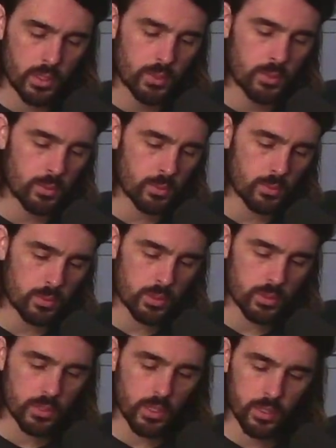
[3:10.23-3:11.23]
No, and your
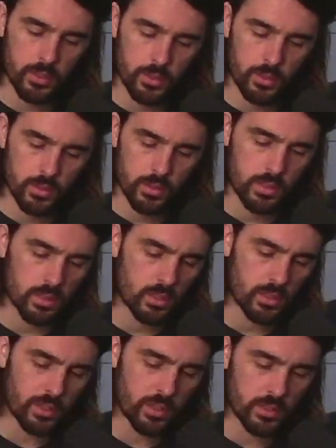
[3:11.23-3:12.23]
daughter? Isn't it a
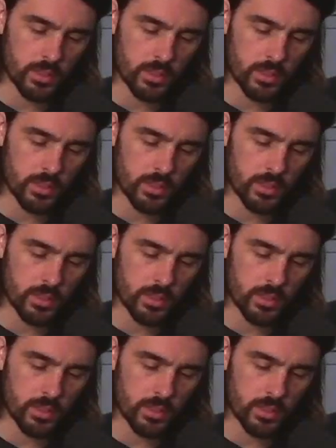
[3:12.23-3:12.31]
long